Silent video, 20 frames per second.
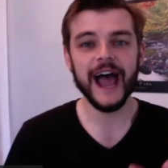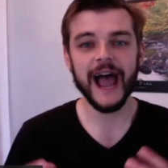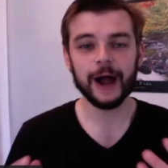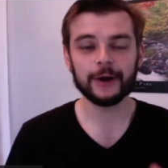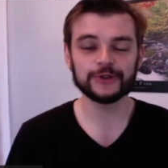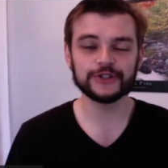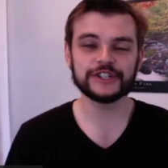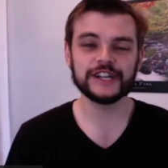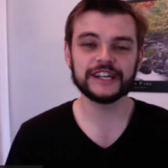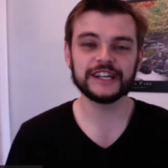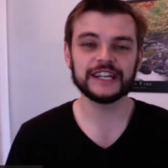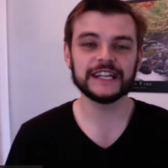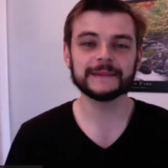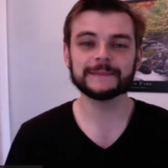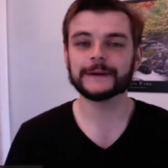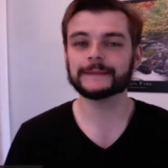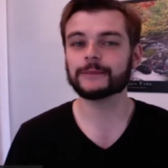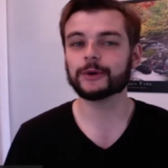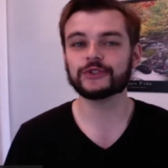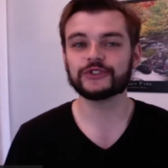how she ended
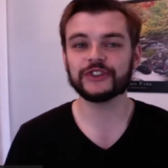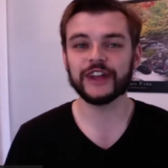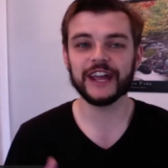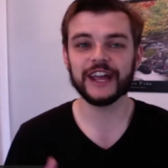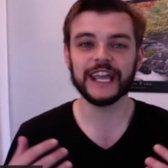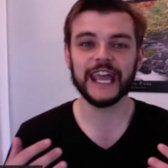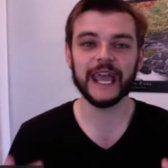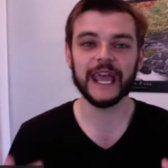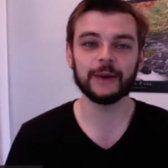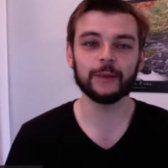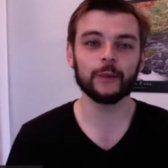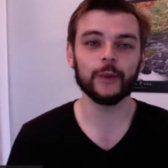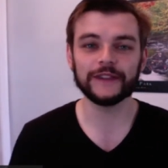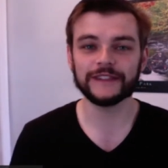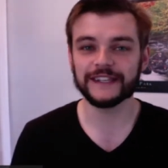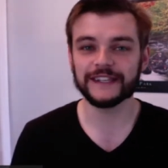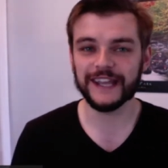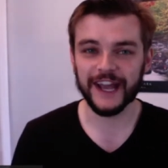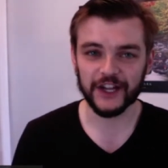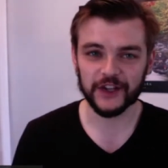up on Mosaic, and
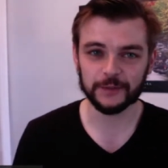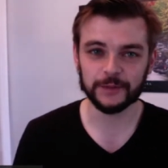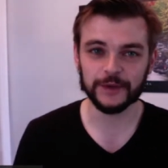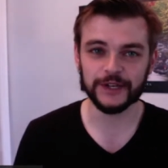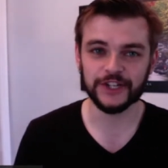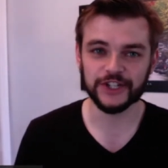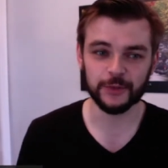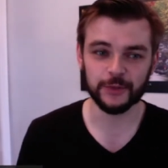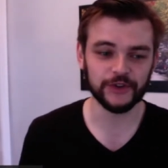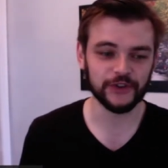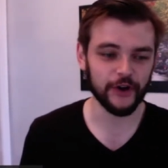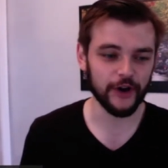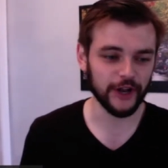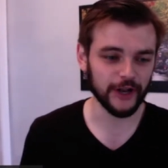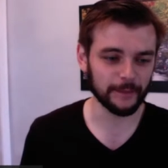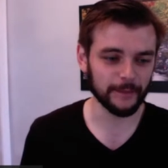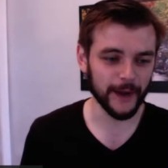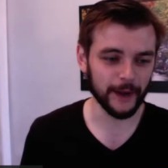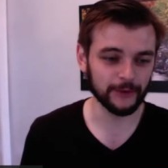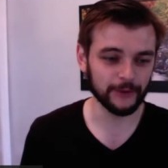what the expedition was
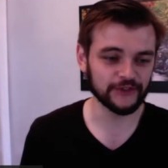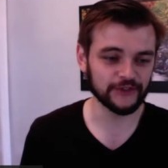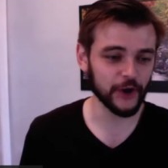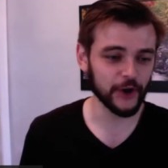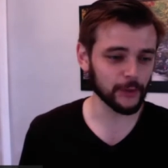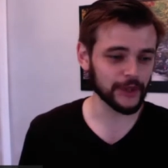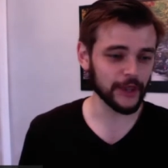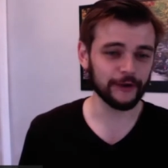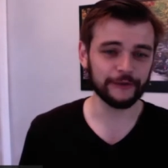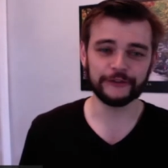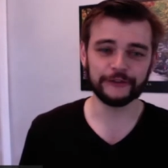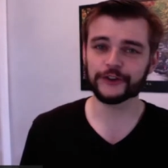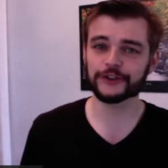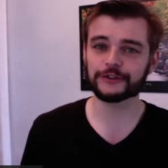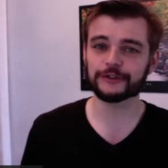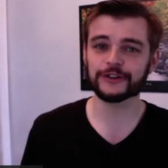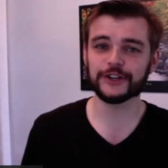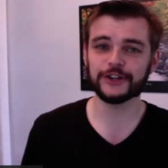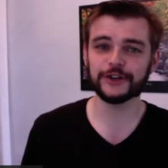all about. So without further